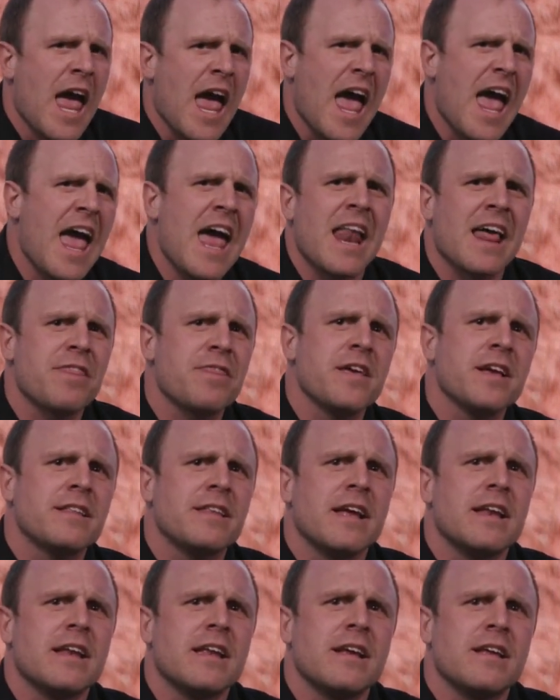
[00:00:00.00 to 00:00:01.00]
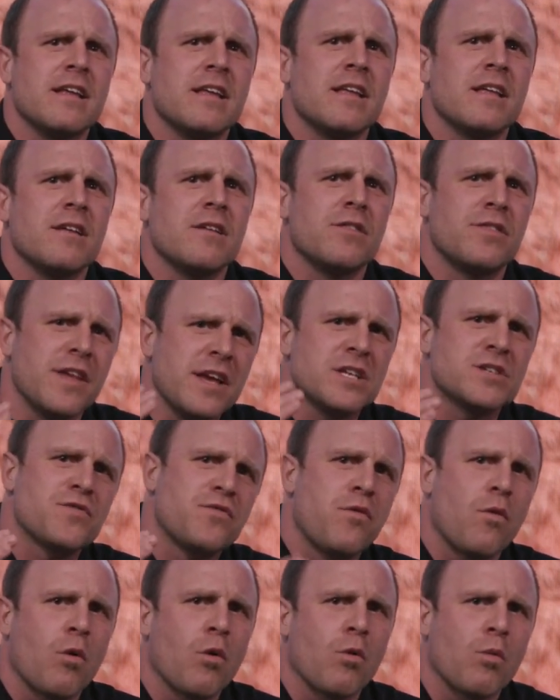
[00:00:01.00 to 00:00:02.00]
And I think that these
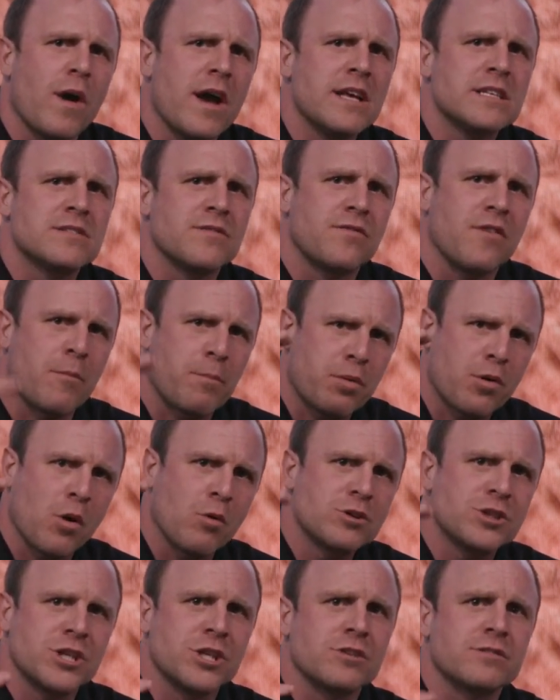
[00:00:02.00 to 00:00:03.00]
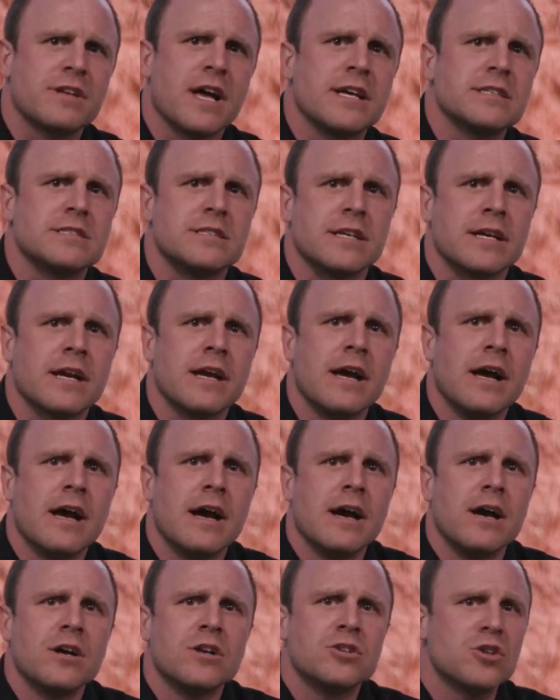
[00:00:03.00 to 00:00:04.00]
4 ways of approaching your testing,
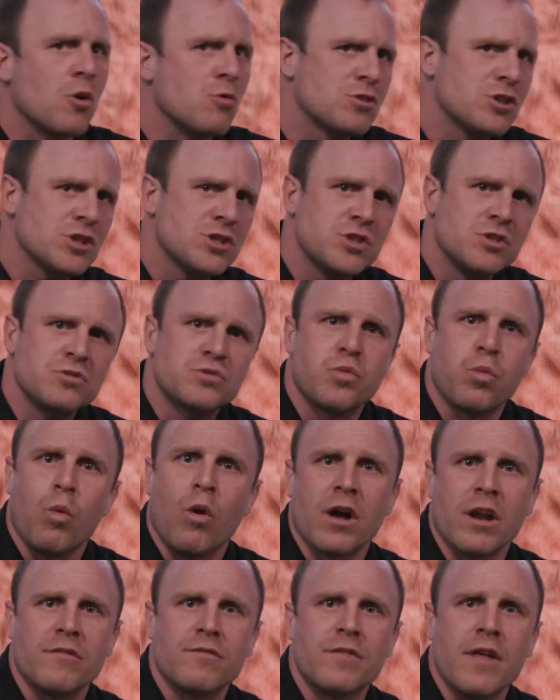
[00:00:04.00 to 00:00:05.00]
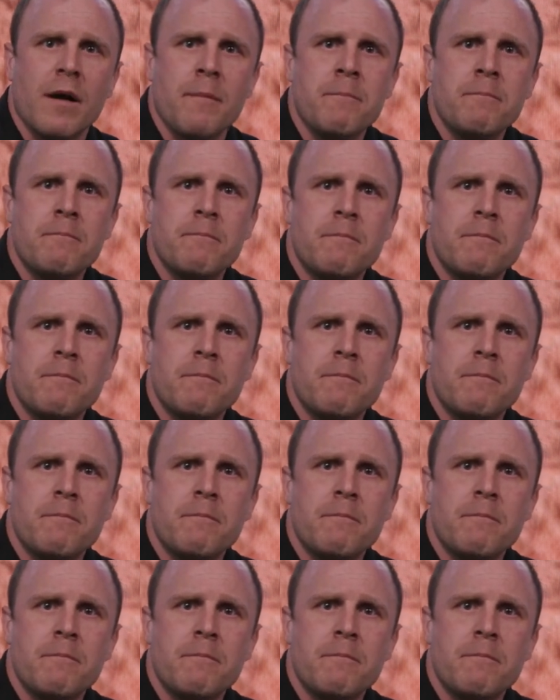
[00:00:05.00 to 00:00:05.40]
don't just use one of them,